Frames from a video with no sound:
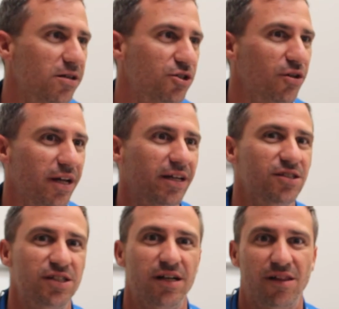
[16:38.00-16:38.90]
so they
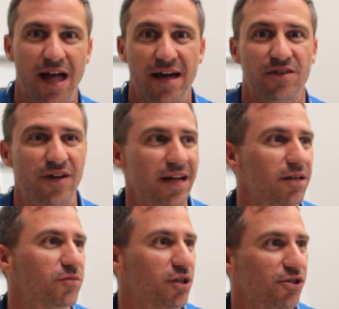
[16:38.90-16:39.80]
can see a lot of
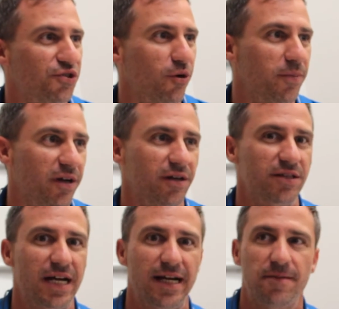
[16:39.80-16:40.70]
items in a short period
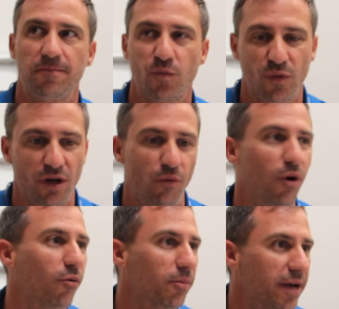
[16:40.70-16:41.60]
of time on
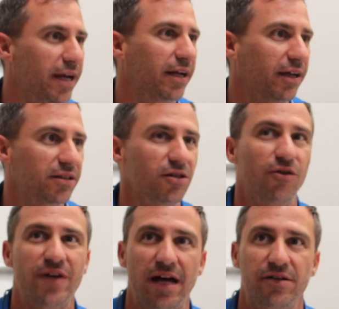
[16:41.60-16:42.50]
what we're paying and get to
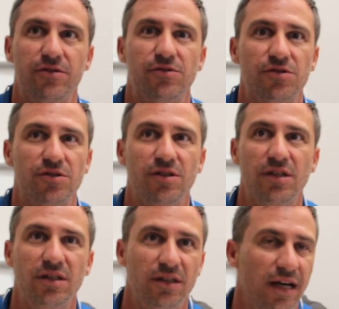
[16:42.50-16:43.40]
know values.
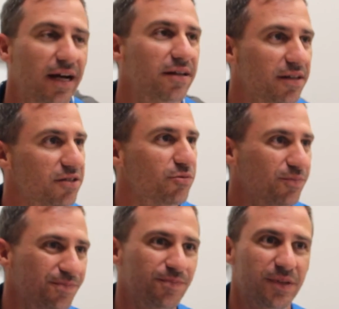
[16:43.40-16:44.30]
And this,
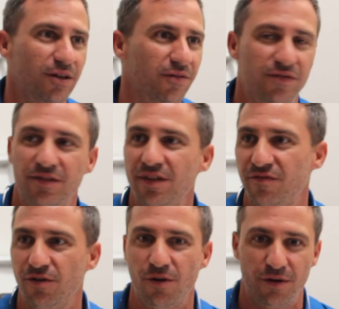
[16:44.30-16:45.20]
you know,
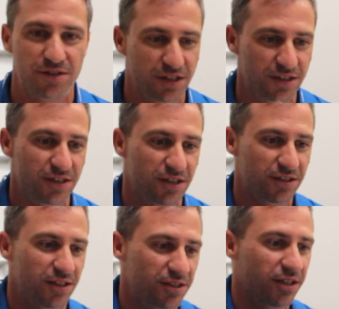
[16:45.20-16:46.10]
if you're loaning 60,
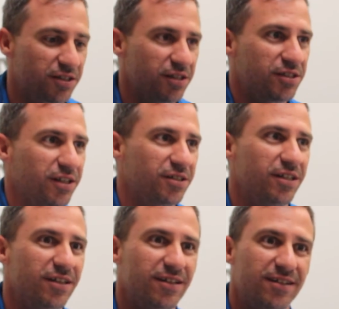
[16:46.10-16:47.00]
60, 60,
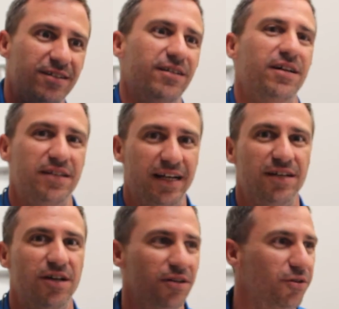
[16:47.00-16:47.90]
60, and they
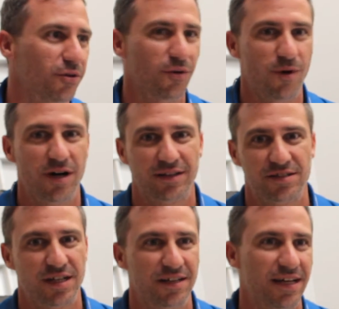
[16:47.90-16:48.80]
get done doing a walk
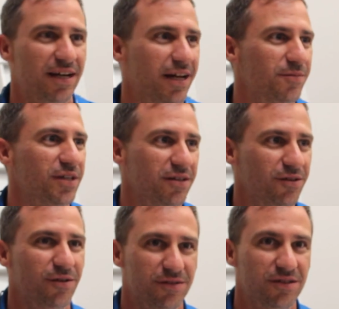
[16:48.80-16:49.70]
that's got 10 items that
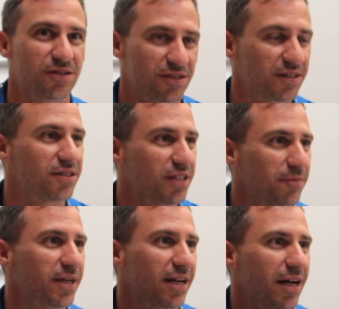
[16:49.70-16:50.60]
you loan, the
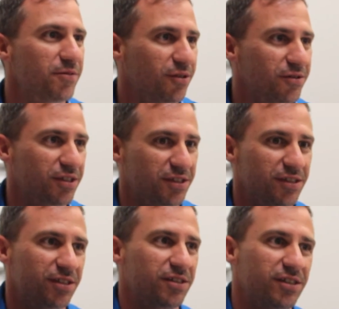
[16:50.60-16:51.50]
same 10 items you loan
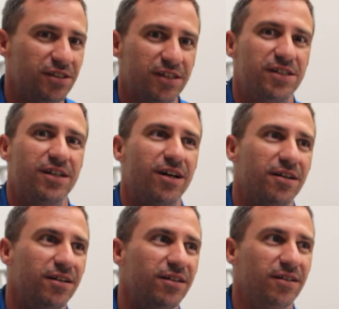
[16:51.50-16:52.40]
60, 60, 60 on,